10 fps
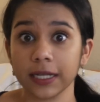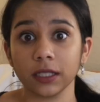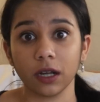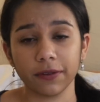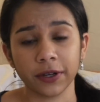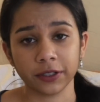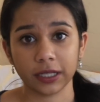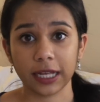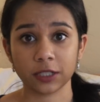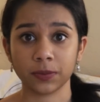and a lot of
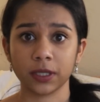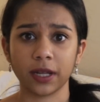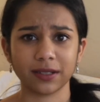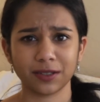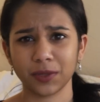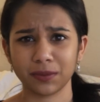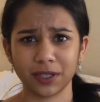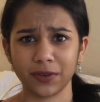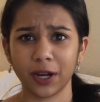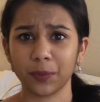underclassmen and sometimes
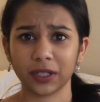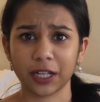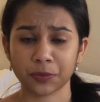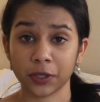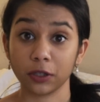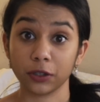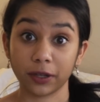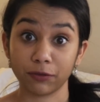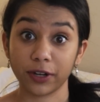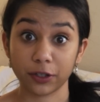even upperclassmen are
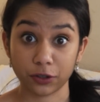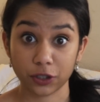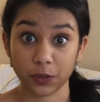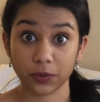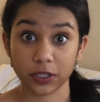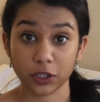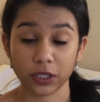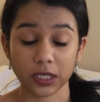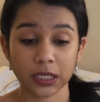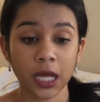looking for internship
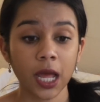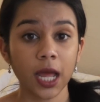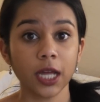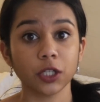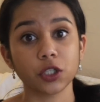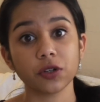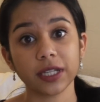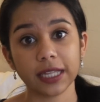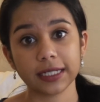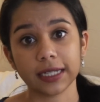positions.
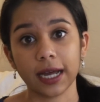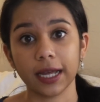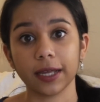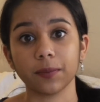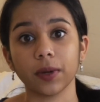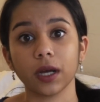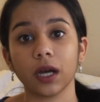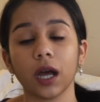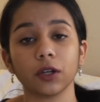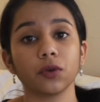During that time, uh,